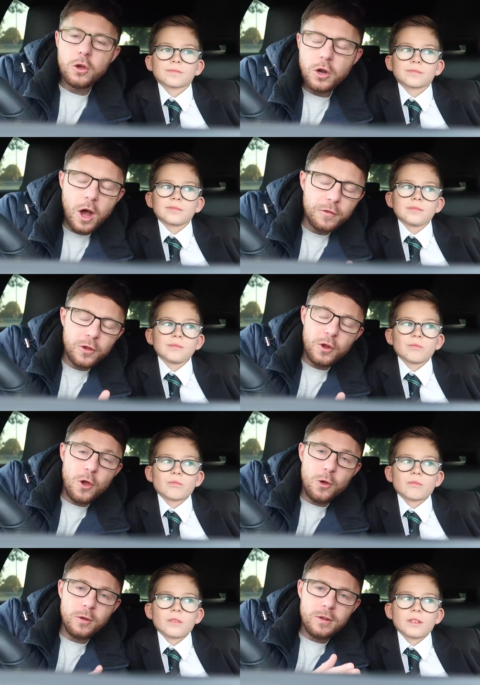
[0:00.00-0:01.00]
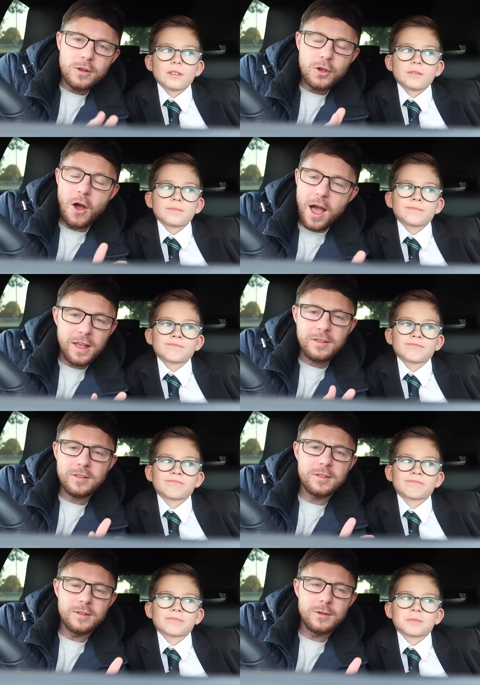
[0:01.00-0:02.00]
Speaker 1: Good afternoon,
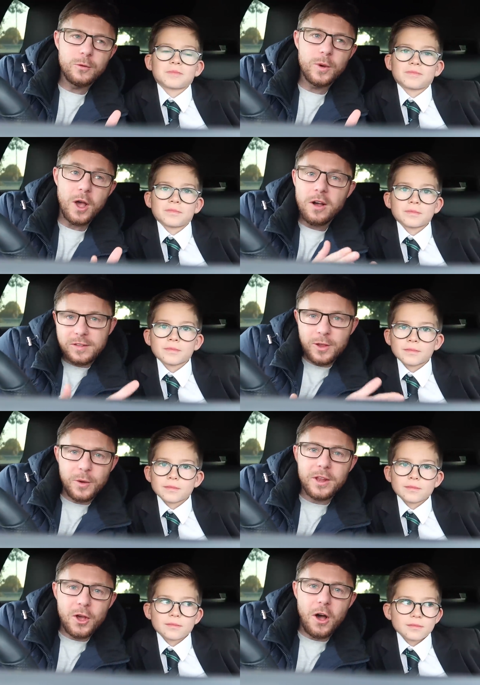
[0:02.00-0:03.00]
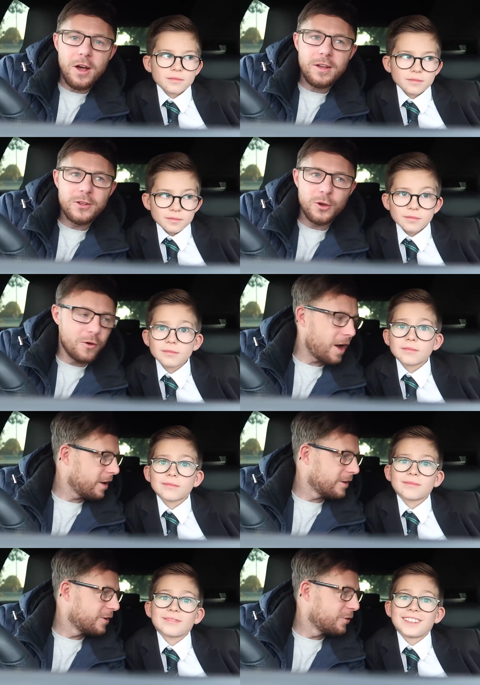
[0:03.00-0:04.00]
guys. We are still in the car. You're
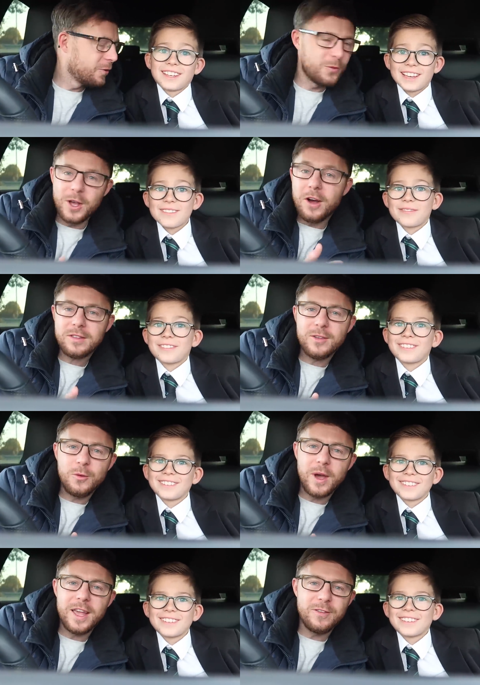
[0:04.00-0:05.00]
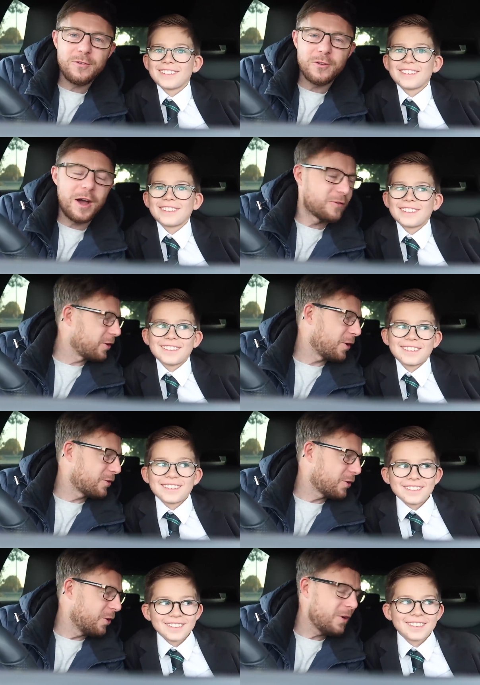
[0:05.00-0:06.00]
right. Yeah. We are still waiting for Ralph to go to
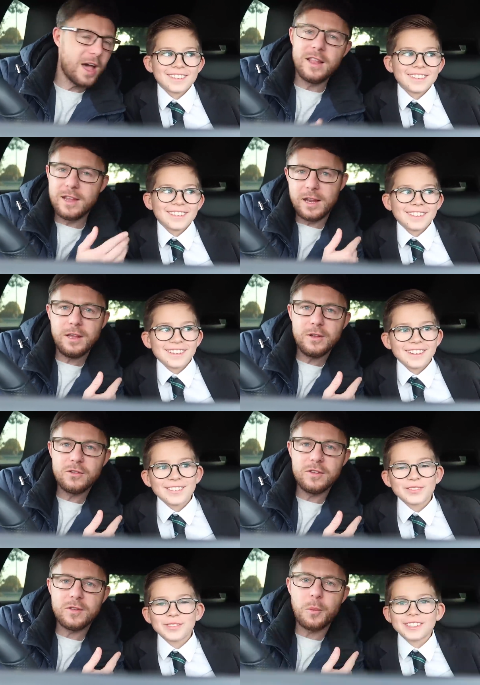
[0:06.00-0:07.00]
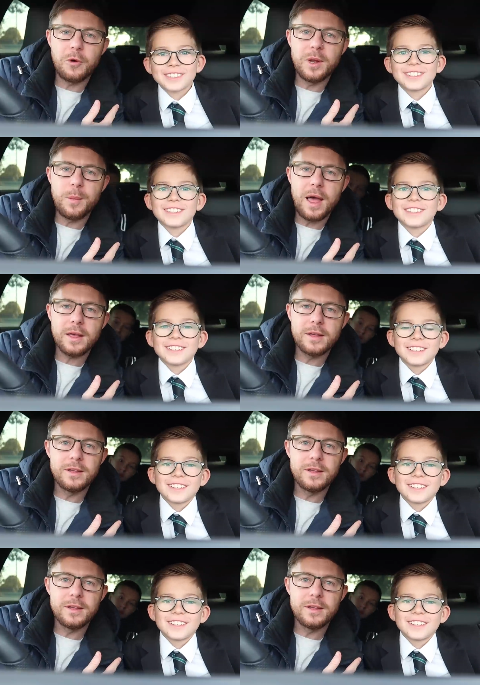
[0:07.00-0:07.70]
school and Lilly. Yeah. She's somewhere in the back.